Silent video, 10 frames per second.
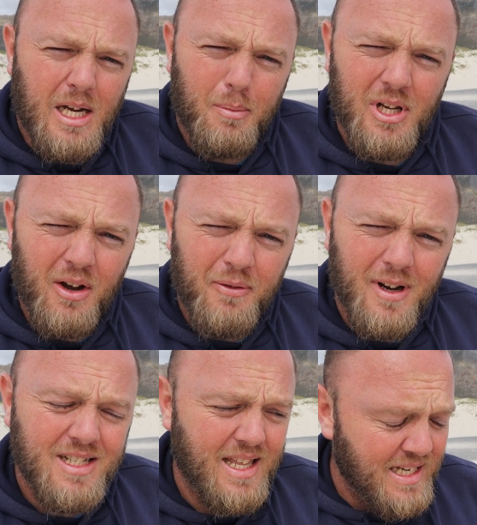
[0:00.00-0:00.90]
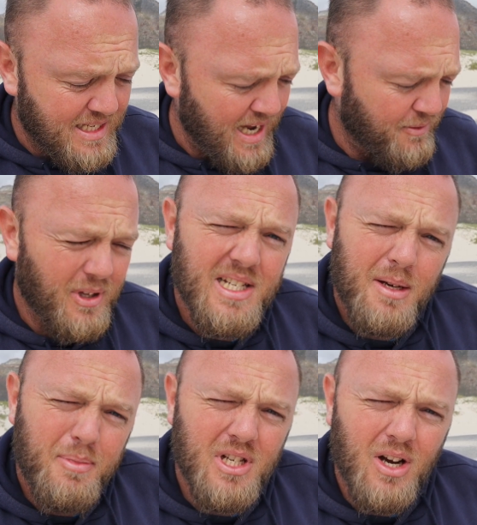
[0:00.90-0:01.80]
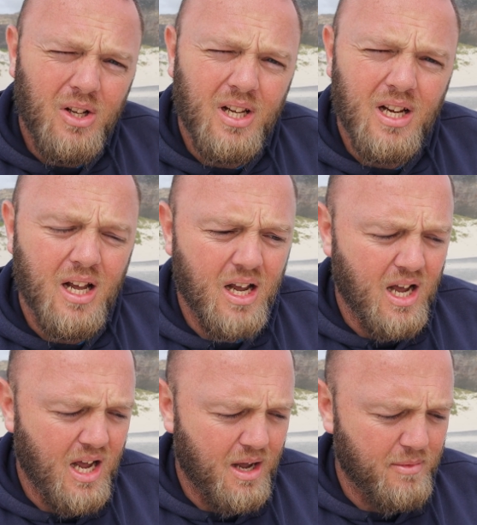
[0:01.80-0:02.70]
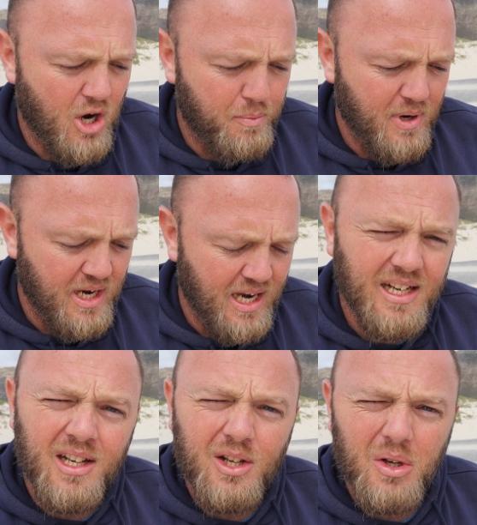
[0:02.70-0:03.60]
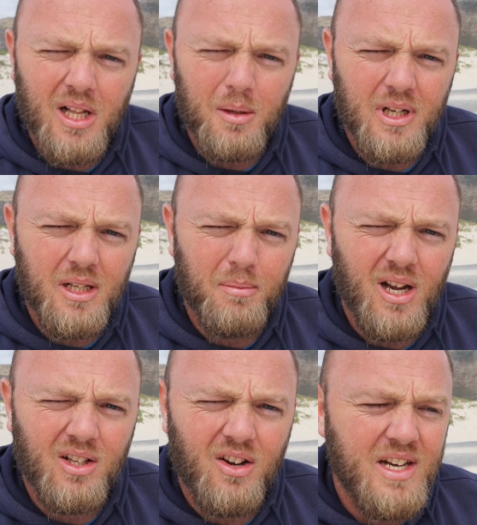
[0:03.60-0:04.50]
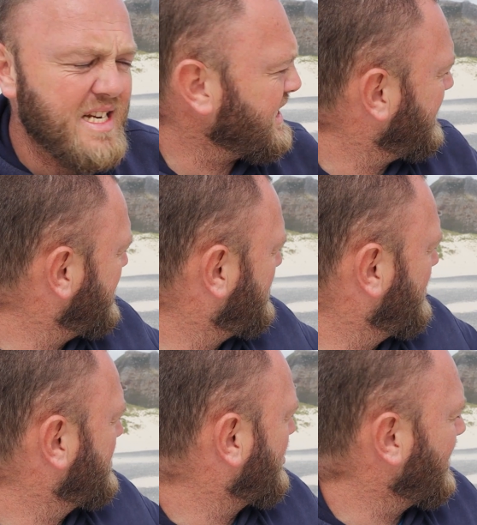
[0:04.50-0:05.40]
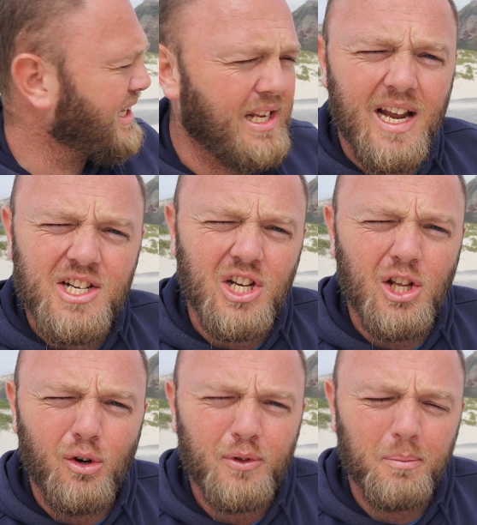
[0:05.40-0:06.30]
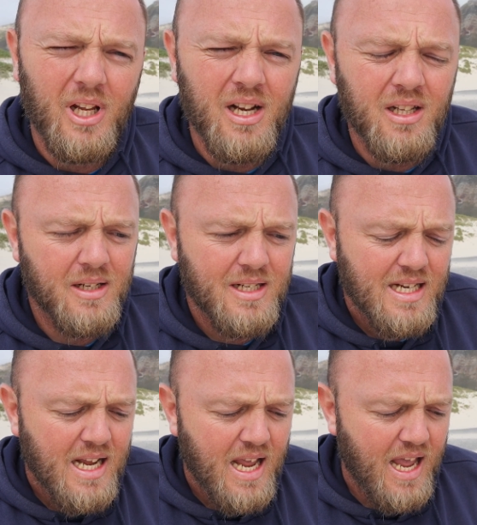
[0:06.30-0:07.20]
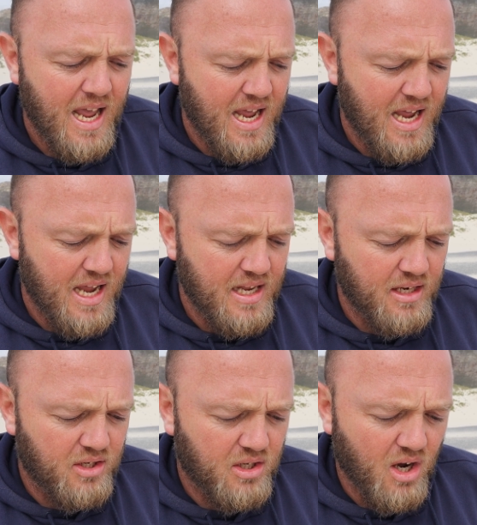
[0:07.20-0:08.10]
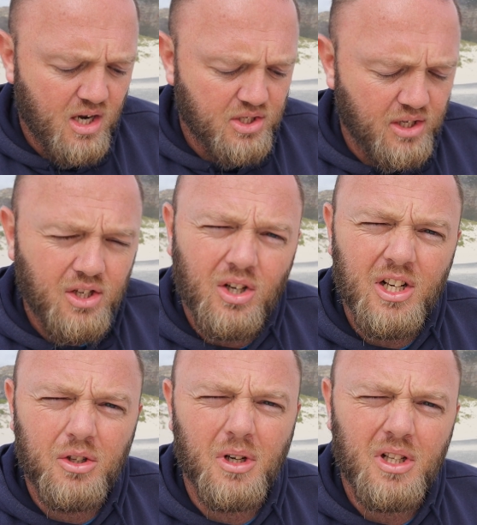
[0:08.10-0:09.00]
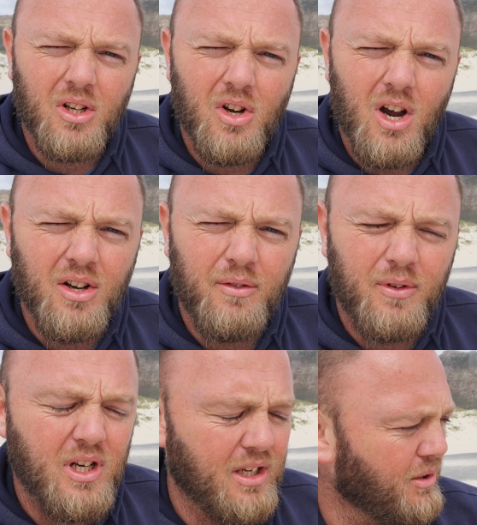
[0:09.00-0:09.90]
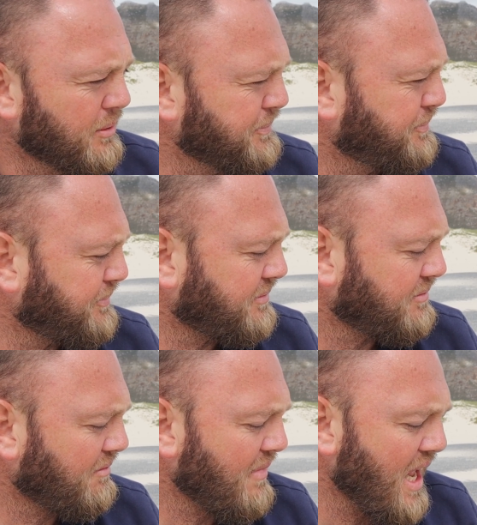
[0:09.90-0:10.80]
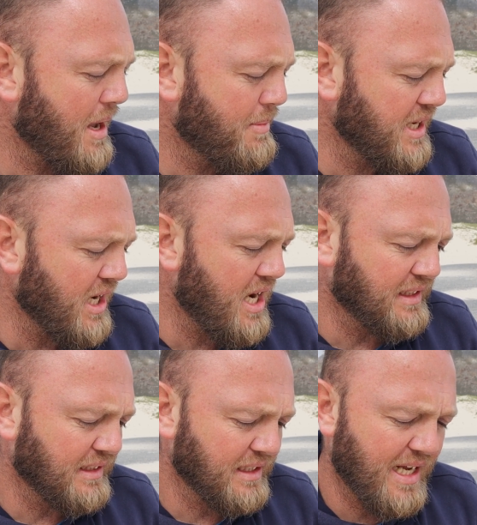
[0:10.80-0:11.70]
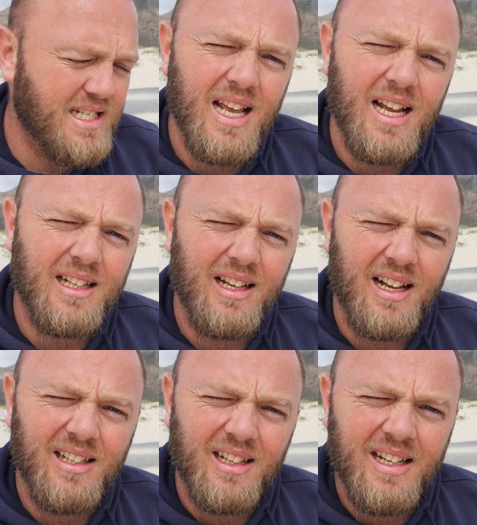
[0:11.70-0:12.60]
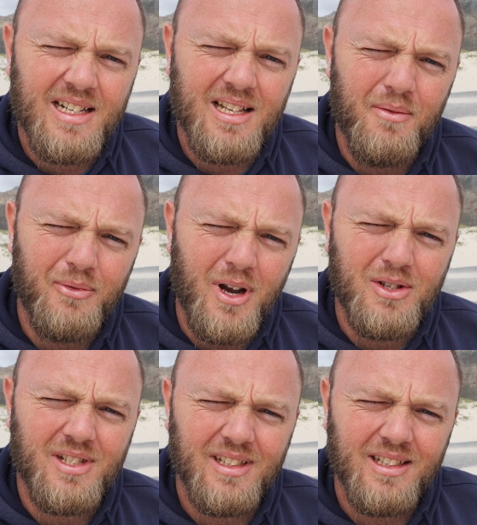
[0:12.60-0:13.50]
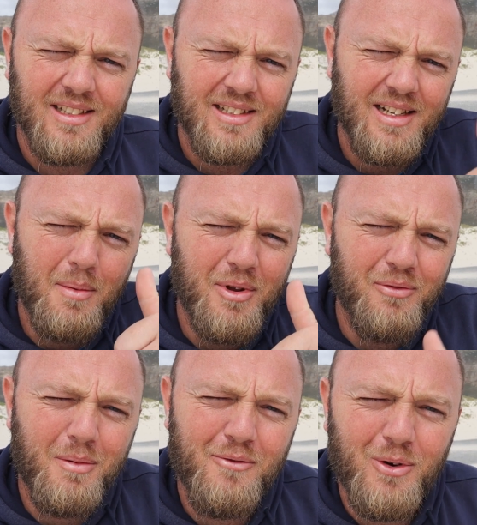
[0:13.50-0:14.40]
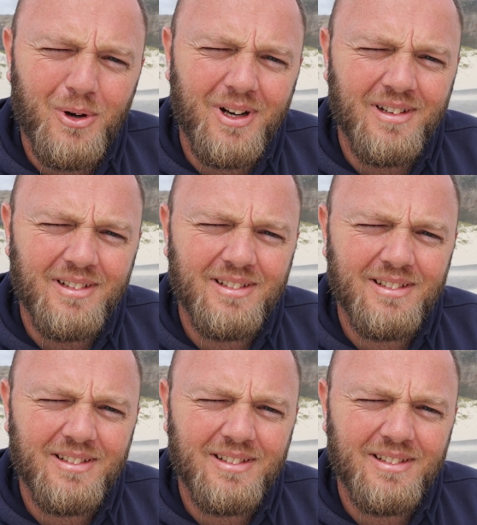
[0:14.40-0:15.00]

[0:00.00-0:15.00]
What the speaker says: But yeah folks, that's that for this episode. I hope I enlightened you a little bit about how easy it is to install a D.A.G rooftop tent. And yeah, so that you can do it on your own if you need to. But yeah, that's that. Until next time folks, happy 4x4ing.